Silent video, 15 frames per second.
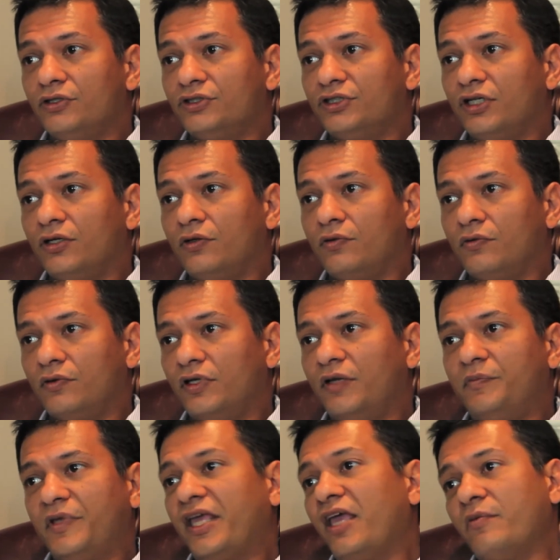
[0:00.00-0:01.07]
So
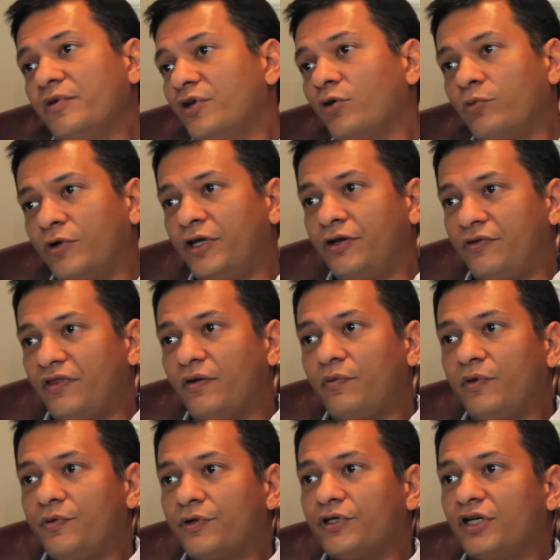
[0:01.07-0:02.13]
it became a no-brainer that
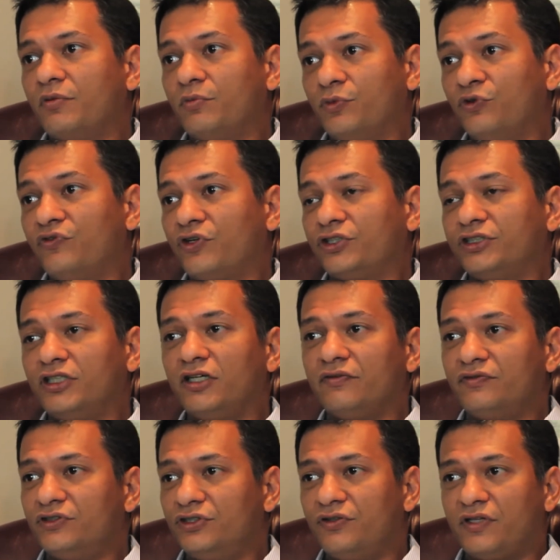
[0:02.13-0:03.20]
we were going to move our
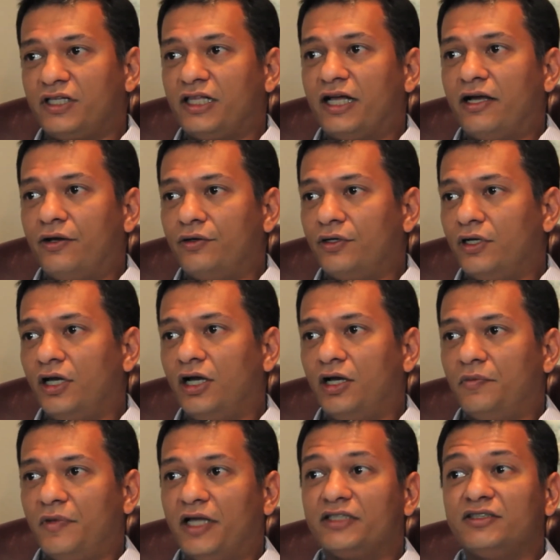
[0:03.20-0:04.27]
stuff to the cloud
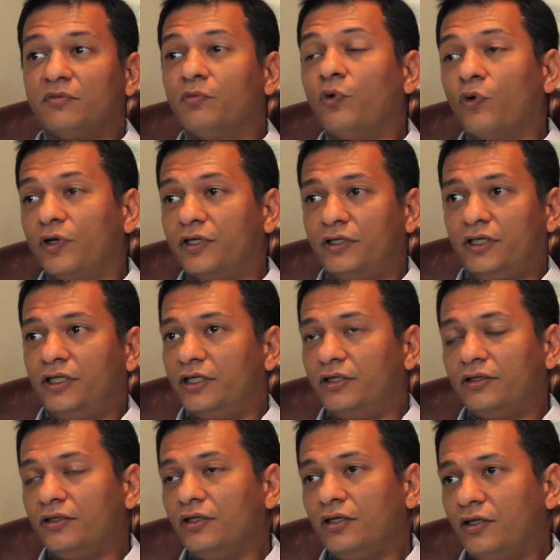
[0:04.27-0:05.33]
at some point
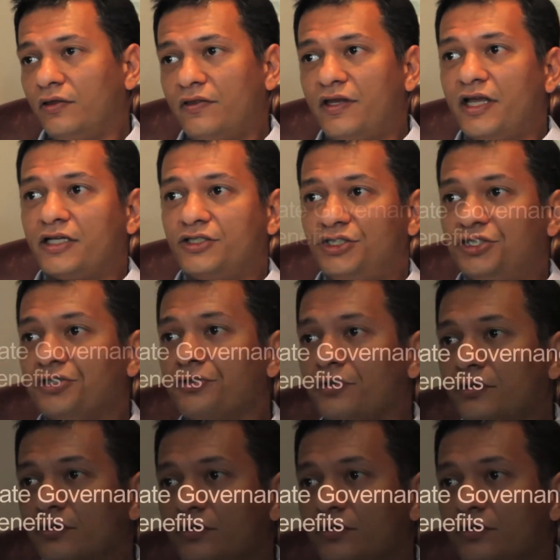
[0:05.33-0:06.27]
in the next year.